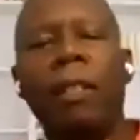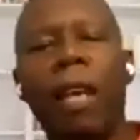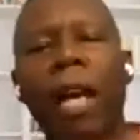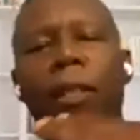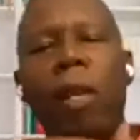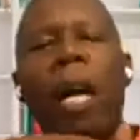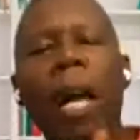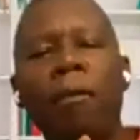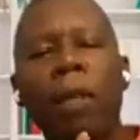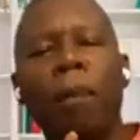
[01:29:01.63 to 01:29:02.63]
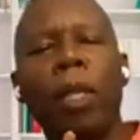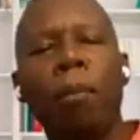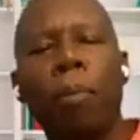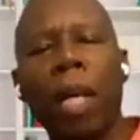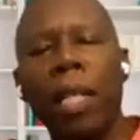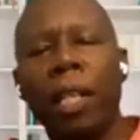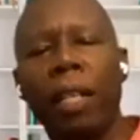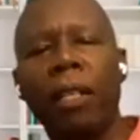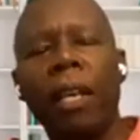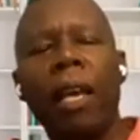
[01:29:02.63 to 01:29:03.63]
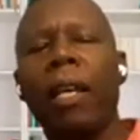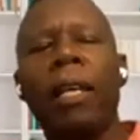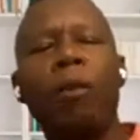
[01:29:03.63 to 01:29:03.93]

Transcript: Nigel, I'm on a budget and I